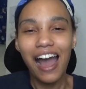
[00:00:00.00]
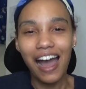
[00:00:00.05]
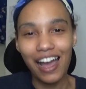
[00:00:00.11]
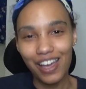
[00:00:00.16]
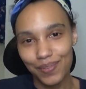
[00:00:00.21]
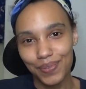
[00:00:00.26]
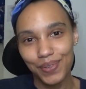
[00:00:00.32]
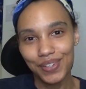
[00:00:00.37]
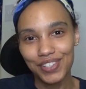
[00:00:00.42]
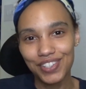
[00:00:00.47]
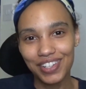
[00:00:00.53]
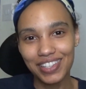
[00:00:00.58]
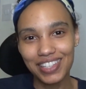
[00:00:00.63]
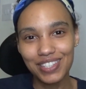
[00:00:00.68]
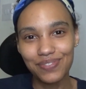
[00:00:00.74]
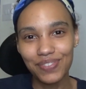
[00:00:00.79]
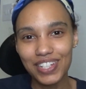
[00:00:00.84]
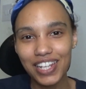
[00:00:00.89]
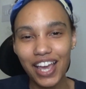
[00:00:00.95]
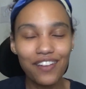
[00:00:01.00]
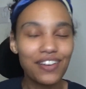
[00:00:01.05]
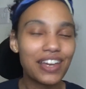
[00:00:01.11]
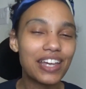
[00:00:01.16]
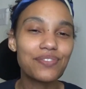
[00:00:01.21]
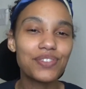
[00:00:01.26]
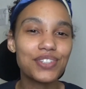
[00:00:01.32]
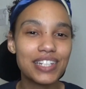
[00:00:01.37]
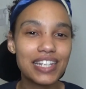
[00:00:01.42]
I hope you enjoyed this video.
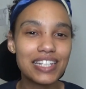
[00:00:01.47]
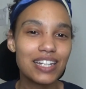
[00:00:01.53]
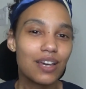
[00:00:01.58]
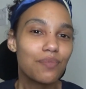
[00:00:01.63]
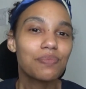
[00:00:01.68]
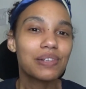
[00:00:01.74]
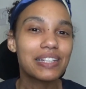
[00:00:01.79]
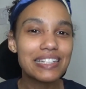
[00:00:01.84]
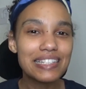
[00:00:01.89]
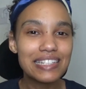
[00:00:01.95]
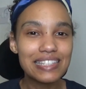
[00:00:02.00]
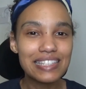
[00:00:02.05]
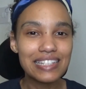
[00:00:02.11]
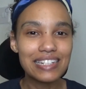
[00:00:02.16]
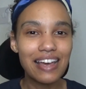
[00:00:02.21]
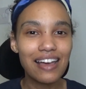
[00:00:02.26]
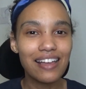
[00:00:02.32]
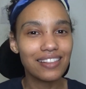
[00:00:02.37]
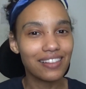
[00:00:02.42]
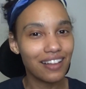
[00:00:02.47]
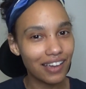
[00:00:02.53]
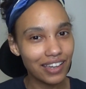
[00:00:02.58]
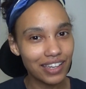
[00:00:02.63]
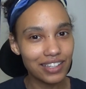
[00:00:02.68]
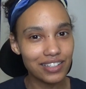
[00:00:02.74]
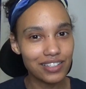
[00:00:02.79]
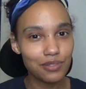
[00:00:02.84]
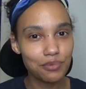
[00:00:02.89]
If you did, please consider
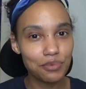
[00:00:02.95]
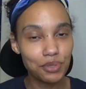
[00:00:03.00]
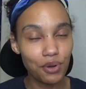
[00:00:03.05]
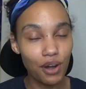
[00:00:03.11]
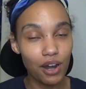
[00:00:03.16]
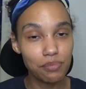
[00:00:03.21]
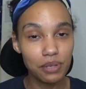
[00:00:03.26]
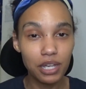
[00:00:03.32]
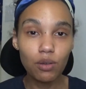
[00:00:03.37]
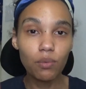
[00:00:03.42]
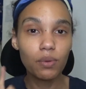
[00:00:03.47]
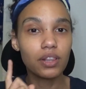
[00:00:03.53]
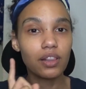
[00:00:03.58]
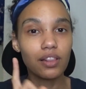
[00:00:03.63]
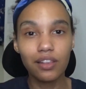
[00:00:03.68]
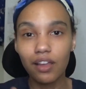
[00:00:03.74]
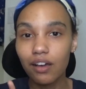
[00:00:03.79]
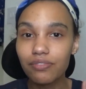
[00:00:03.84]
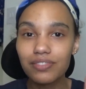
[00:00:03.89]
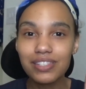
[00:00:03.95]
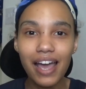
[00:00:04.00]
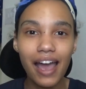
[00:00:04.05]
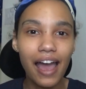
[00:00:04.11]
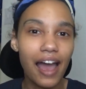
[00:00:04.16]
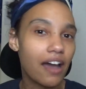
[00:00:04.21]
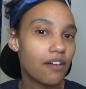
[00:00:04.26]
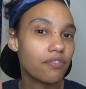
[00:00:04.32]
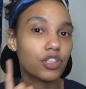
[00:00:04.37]
liking and subscribing. Would love to
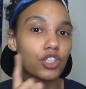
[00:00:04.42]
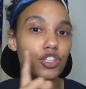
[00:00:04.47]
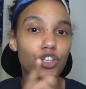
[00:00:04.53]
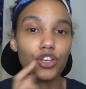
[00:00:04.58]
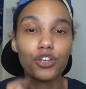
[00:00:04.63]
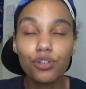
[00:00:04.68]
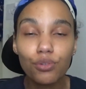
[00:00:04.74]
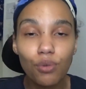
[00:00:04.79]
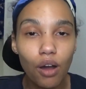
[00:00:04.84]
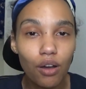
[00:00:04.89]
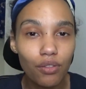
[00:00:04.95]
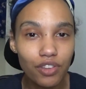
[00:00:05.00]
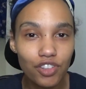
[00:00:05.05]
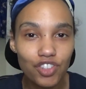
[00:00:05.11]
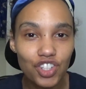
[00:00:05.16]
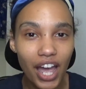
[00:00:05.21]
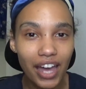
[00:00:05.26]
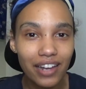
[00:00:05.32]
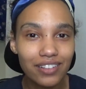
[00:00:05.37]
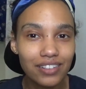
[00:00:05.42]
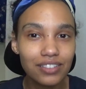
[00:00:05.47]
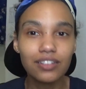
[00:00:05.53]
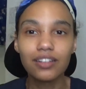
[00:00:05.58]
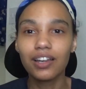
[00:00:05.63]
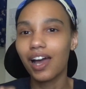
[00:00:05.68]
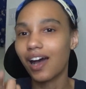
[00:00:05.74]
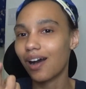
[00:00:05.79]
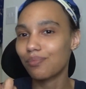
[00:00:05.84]
have you on the
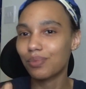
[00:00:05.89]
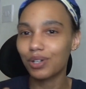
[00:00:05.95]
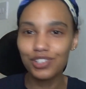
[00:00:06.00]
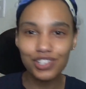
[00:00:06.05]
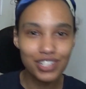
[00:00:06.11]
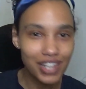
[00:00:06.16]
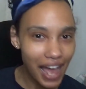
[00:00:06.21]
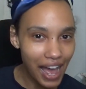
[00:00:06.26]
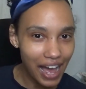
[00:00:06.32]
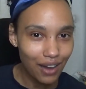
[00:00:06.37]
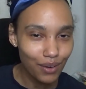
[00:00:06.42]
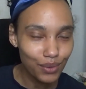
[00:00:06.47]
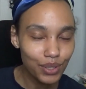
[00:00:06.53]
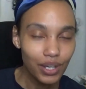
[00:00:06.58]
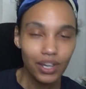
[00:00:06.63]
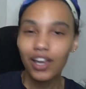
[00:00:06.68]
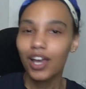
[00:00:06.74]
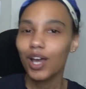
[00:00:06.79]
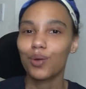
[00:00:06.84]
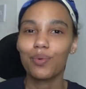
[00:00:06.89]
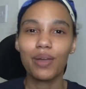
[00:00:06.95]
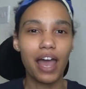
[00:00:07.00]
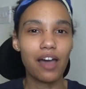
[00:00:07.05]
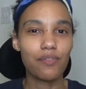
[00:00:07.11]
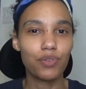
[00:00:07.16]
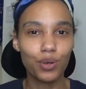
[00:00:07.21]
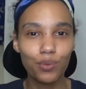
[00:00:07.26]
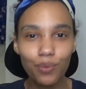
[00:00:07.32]
channel. Come on down. We
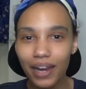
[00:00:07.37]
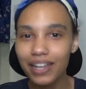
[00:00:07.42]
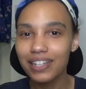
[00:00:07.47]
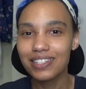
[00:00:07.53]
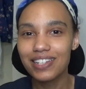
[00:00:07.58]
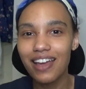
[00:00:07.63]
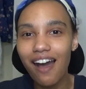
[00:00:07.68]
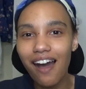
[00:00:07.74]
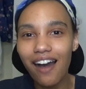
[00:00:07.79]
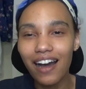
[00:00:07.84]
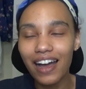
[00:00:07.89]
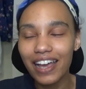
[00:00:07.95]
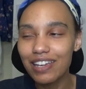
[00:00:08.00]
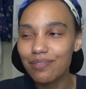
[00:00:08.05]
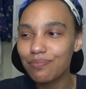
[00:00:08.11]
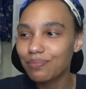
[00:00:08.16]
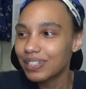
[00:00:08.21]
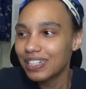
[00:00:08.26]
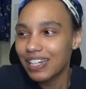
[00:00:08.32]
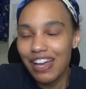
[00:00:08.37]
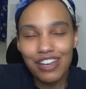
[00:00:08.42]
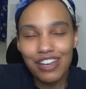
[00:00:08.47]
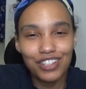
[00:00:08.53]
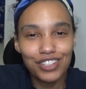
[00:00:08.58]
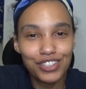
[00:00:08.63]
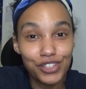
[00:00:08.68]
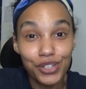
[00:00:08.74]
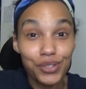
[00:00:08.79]
have a great time
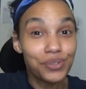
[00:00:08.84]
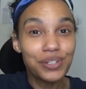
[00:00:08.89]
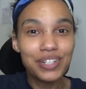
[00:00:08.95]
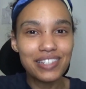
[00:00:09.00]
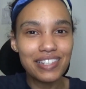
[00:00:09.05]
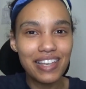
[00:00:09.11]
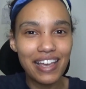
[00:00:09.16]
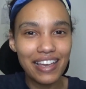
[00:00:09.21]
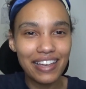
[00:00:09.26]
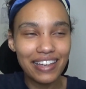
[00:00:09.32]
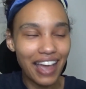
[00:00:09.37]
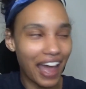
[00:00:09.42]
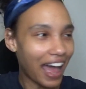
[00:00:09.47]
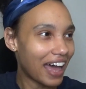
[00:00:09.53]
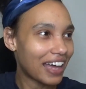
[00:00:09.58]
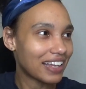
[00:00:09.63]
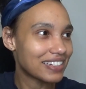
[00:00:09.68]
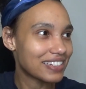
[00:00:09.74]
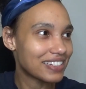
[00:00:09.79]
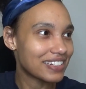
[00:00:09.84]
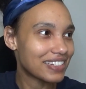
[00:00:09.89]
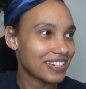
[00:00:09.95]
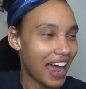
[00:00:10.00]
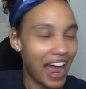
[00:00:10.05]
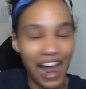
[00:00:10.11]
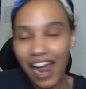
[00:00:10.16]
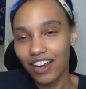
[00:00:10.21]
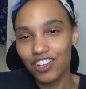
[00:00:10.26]
uniting and
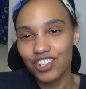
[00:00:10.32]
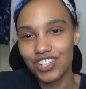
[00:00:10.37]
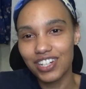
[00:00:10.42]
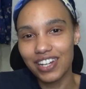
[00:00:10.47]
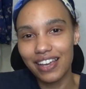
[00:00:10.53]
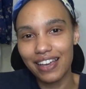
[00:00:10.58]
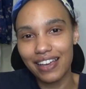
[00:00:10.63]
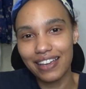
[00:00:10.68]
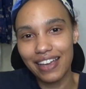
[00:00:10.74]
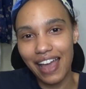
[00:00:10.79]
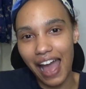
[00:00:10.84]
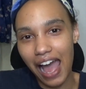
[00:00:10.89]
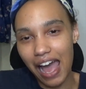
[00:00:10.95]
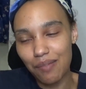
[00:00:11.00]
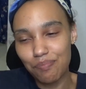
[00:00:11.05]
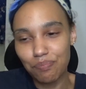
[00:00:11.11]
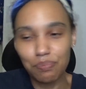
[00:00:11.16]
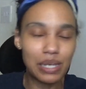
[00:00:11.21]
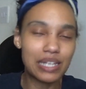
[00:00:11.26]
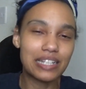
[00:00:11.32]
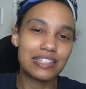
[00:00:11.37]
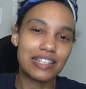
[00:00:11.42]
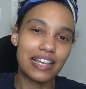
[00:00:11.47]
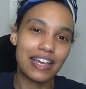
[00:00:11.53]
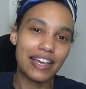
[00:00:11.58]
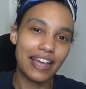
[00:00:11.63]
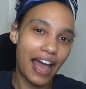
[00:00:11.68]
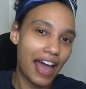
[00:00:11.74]
actioning and
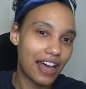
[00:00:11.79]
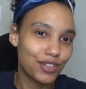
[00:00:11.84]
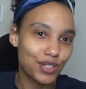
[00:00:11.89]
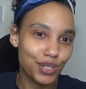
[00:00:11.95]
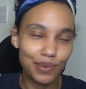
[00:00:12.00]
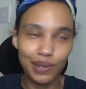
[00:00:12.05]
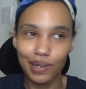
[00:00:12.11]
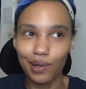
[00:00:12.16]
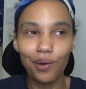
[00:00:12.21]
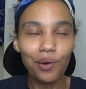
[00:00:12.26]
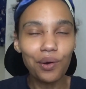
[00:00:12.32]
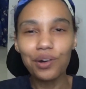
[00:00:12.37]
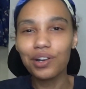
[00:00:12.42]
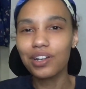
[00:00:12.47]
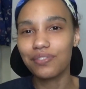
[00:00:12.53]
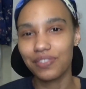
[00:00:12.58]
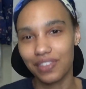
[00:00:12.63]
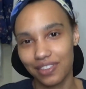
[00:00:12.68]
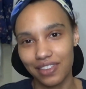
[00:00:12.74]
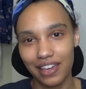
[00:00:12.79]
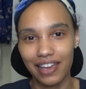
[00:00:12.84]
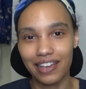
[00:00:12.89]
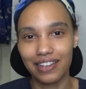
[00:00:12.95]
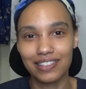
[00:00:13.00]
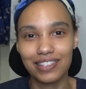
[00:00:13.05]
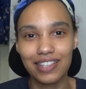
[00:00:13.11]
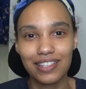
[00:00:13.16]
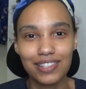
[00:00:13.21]
beating and doing all of the
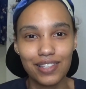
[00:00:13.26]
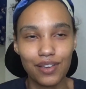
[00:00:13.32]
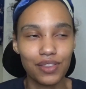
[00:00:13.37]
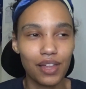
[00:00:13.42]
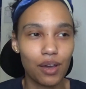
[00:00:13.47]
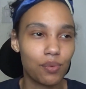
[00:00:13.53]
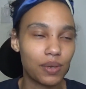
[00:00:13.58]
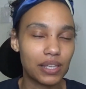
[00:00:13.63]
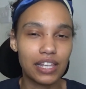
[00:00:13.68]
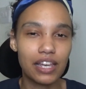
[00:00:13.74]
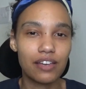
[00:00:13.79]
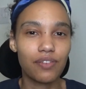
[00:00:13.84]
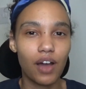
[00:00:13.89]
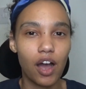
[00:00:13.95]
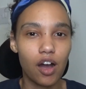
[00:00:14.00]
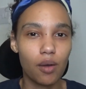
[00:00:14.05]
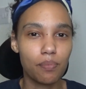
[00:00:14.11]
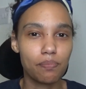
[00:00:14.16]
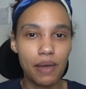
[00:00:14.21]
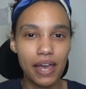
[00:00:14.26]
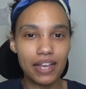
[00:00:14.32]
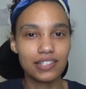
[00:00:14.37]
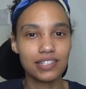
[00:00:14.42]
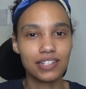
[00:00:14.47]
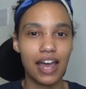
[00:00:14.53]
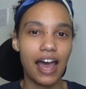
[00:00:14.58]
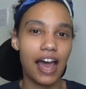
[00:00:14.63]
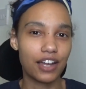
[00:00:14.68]
things so that we live our
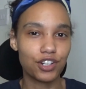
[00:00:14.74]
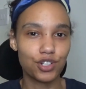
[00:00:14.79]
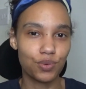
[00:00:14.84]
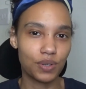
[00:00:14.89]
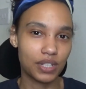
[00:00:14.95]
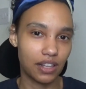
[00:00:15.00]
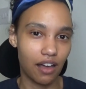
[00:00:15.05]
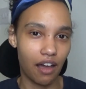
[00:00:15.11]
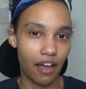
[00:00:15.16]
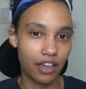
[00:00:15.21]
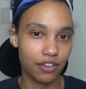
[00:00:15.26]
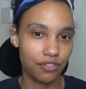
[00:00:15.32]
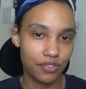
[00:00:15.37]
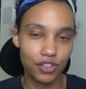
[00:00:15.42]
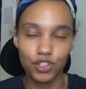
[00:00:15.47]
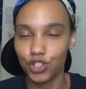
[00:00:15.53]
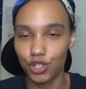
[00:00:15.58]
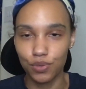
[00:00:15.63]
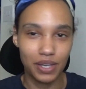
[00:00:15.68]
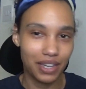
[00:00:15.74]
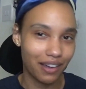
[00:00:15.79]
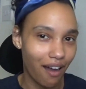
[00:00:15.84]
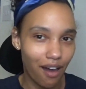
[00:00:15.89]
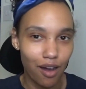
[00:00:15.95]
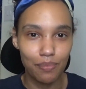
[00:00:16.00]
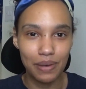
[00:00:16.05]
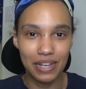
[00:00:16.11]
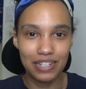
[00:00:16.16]
best actory life doing
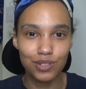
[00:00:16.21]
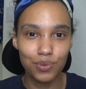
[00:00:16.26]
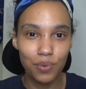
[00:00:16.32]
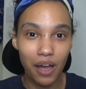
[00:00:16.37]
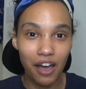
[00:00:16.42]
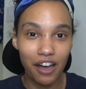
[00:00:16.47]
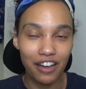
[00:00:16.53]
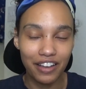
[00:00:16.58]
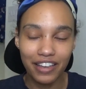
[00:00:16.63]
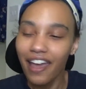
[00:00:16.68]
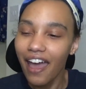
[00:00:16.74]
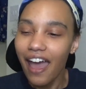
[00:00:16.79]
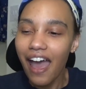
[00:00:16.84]
our best work.